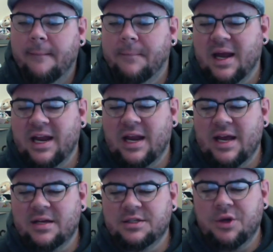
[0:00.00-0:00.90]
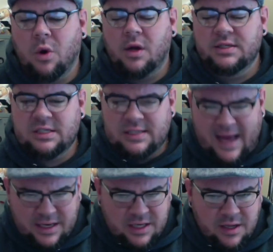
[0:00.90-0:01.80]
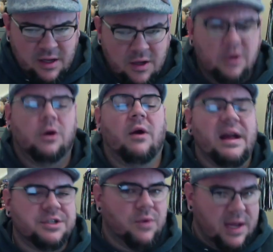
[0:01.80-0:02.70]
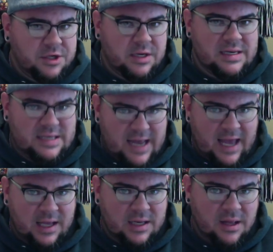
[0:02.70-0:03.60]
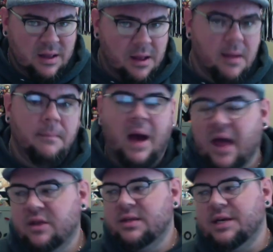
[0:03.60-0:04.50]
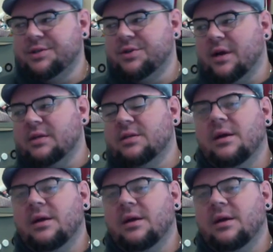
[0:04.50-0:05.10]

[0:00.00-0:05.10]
but it is your set graduation date by the district.